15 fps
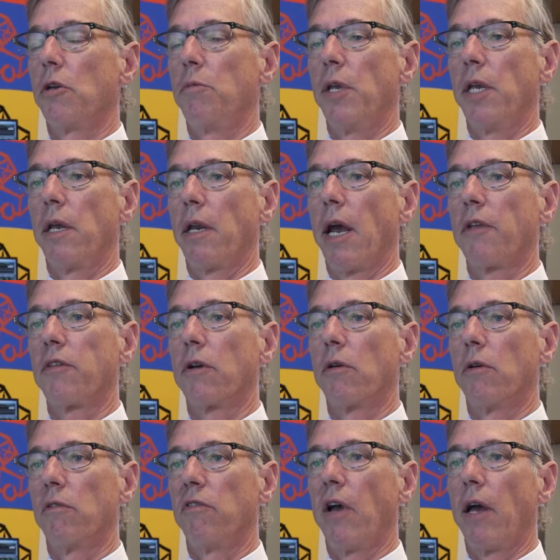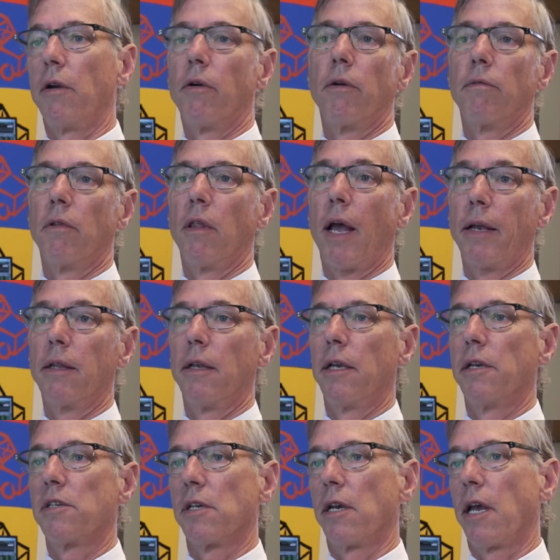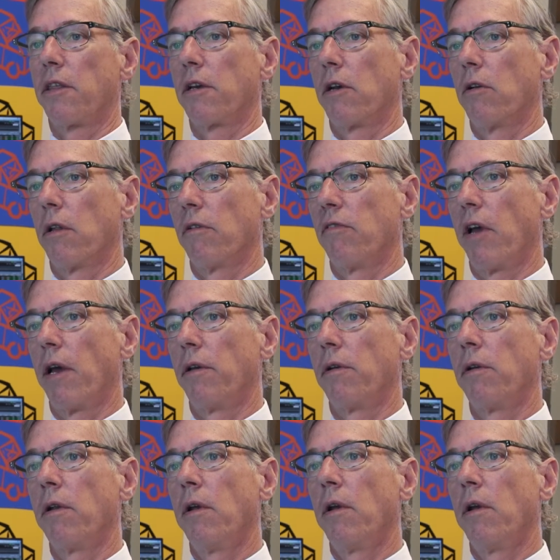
could be an ethical event or likely is an ethical event,